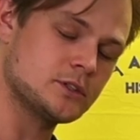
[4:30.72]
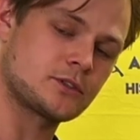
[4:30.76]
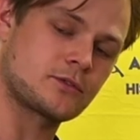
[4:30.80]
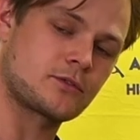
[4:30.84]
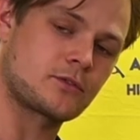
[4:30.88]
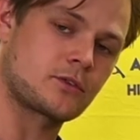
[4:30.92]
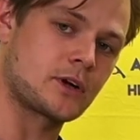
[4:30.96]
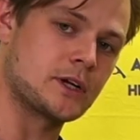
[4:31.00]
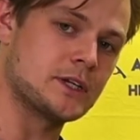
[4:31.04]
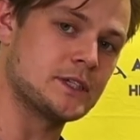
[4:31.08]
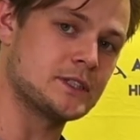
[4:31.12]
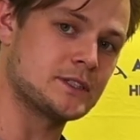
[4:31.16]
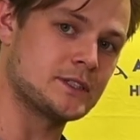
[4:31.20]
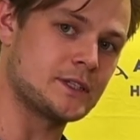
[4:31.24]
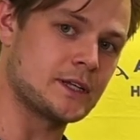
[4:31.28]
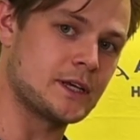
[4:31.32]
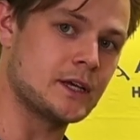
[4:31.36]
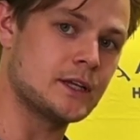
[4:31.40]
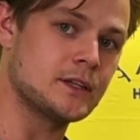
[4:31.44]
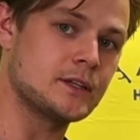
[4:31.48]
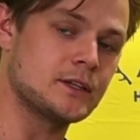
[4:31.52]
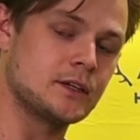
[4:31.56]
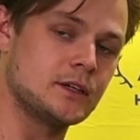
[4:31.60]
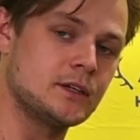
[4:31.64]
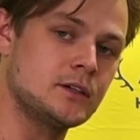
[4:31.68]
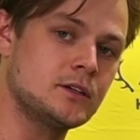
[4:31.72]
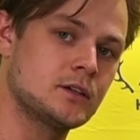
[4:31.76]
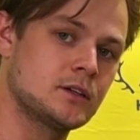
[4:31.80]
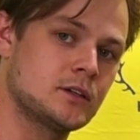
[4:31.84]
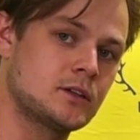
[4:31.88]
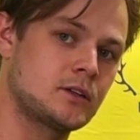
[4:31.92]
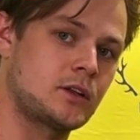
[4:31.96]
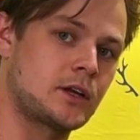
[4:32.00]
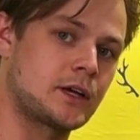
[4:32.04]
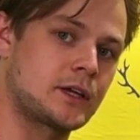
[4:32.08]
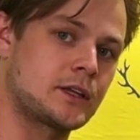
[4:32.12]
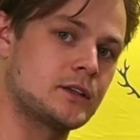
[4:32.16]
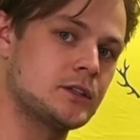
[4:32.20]
freestanding,
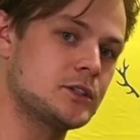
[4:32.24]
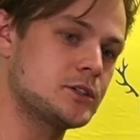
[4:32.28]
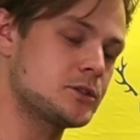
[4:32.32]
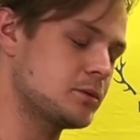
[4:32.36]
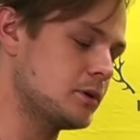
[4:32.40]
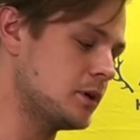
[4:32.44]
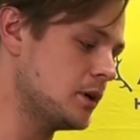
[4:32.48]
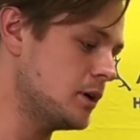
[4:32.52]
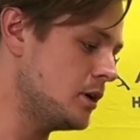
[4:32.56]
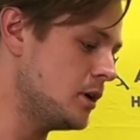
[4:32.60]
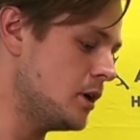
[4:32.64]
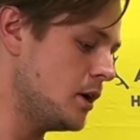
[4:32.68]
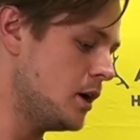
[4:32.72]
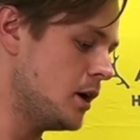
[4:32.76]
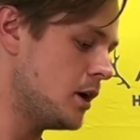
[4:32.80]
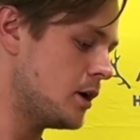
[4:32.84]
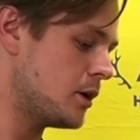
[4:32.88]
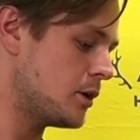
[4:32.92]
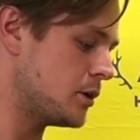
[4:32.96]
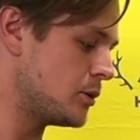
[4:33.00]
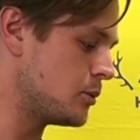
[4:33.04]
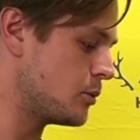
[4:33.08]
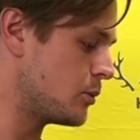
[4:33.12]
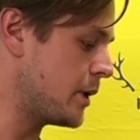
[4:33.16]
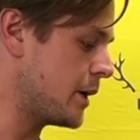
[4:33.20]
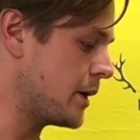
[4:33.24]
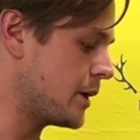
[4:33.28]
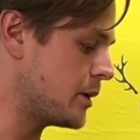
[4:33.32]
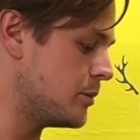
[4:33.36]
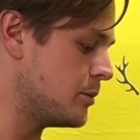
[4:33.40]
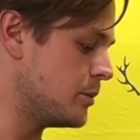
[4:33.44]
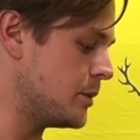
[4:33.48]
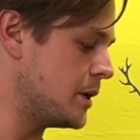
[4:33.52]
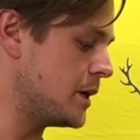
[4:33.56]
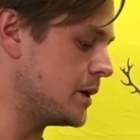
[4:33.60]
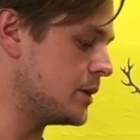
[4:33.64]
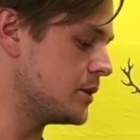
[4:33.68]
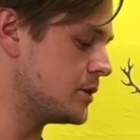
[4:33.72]
like this one, I'd
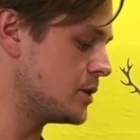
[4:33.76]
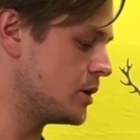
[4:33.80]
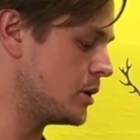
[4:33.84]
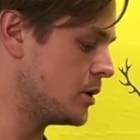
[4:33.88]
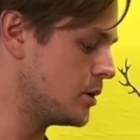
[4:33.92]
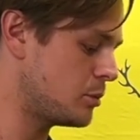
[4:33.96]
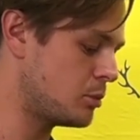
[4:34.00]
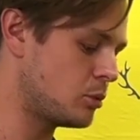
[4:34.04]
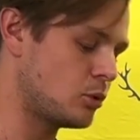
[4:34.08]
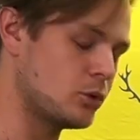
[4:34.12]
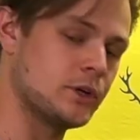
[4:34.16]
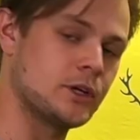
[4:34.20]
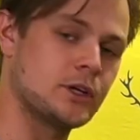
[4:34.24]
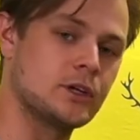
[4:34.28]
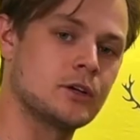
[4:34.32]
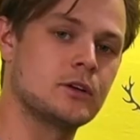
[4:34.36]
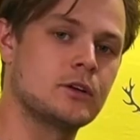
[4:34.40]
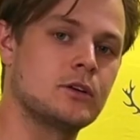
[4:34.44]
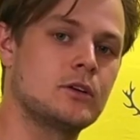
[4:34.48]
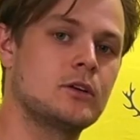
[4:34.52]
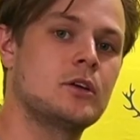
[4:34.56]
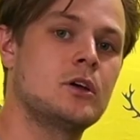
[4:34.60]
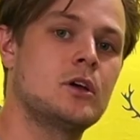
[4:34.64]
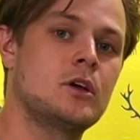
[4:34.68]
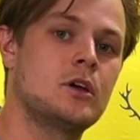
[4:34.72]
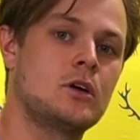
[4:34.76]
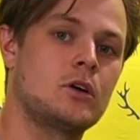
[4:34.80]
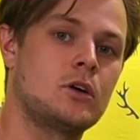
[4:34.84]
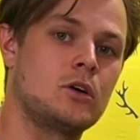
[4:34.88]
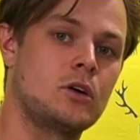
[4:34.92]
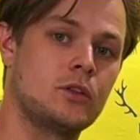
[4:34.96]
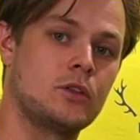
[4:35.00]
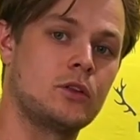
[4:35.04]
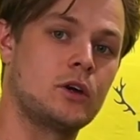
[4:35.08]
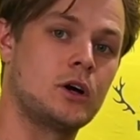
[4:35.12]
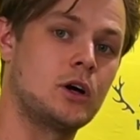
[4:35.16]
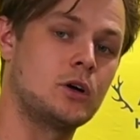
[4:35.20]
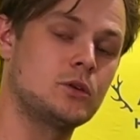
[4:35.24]
recommend putting it on
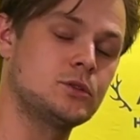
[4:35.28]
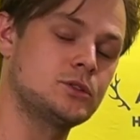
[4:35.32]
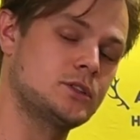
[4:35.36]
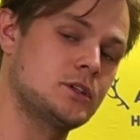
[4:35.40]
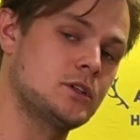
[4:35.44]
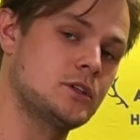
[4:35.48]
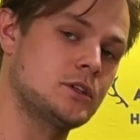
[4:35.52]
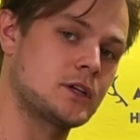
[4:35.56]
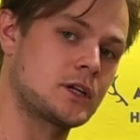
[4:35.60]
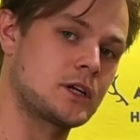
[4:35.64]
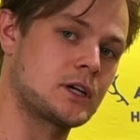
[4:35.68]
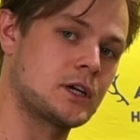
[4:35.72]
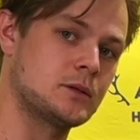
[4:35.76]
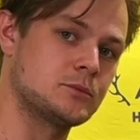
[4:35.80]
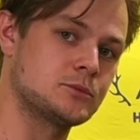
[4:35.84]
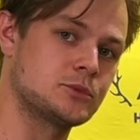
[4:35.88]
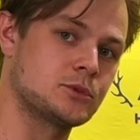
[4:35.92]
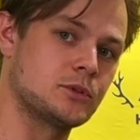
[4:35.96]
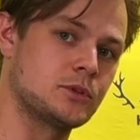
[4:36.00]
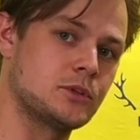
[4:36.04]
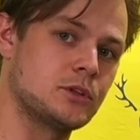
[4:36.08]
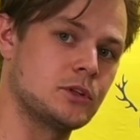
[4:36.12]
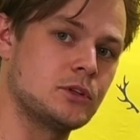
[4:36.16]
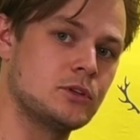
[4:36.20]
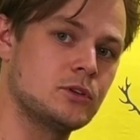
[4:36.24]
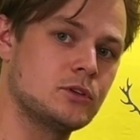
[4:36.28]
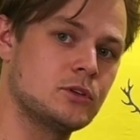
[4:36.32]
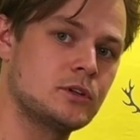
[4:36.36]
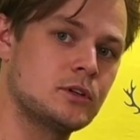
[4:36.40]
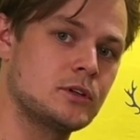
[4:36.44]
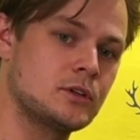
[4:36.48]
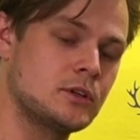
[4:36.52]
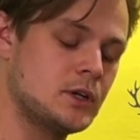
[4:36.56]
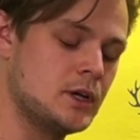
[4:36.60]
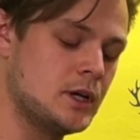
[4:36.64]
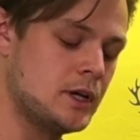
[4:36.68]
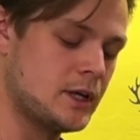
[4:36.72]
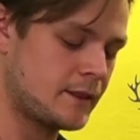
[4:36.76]
the holster that comes with the unit.
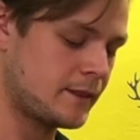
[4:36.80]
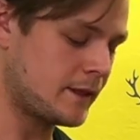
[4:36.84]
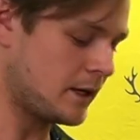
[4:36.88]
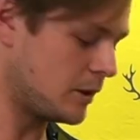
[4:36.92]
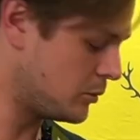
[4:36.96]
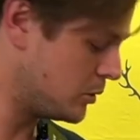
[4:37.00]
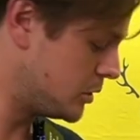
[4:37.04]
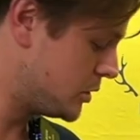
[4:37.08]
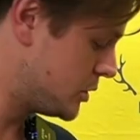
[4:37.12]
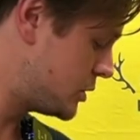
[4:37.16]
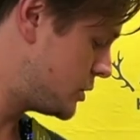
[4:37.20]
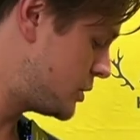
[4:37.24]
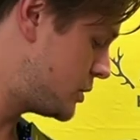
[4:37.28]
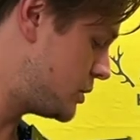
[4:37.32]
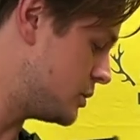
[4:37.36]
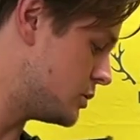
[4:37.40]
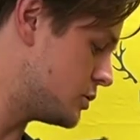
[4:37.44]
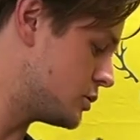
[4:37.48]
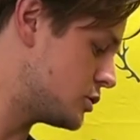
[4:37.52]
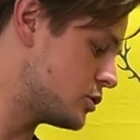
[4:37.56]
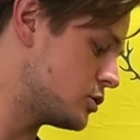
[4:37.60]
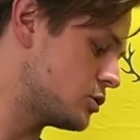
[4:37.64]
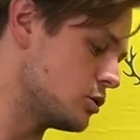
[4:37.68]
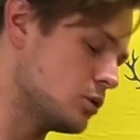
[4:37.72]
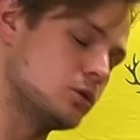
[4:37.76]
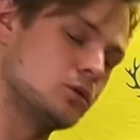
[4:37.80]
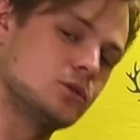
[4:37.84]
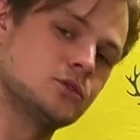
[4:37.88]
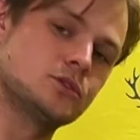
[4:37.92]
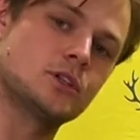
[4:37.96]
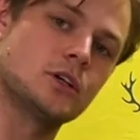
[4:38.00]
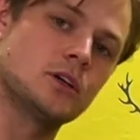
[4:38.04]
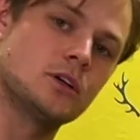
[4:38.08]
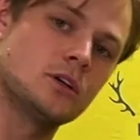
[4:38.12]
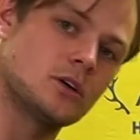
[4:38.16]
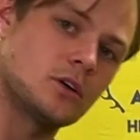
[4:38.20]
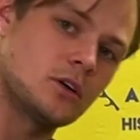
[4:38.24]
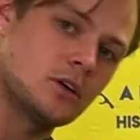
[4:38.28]
That one just installs
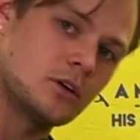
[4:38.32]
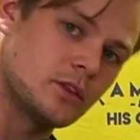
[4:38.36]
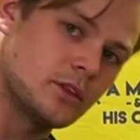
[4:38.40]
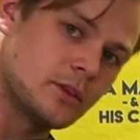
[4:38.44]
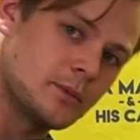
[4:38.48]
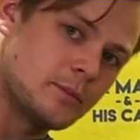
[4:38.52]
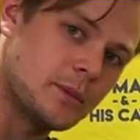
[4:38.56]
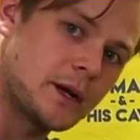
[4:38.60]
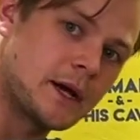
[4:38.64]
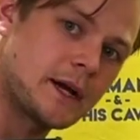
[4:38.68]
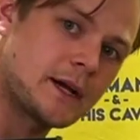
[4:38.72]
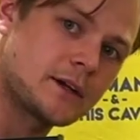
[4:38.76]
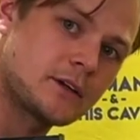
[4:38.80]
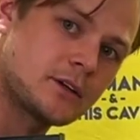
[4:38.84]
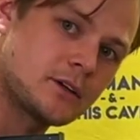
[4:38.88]
on the back